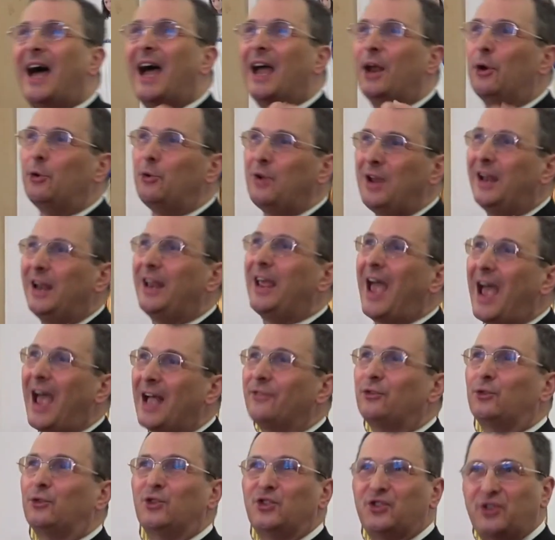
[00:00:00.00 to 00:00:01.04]
really have
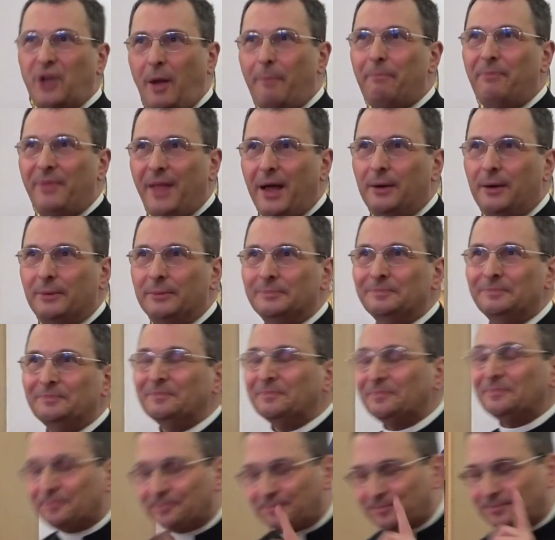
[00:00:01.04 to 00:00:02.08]
to stop now.
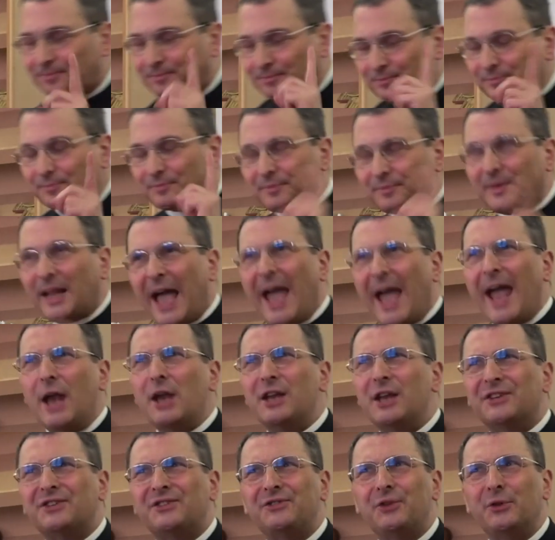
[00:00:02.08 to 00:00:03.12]
I
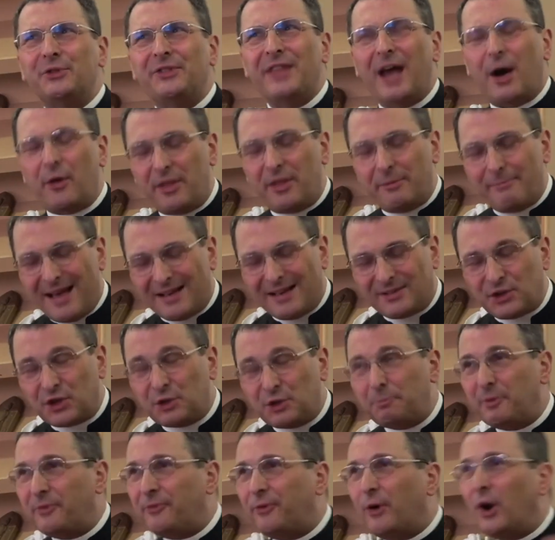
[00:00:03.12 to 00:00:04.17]
understood now the message
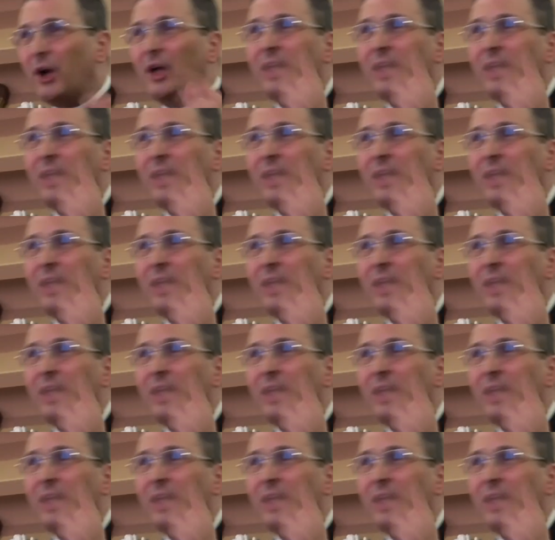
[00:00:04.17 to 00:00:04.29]
before.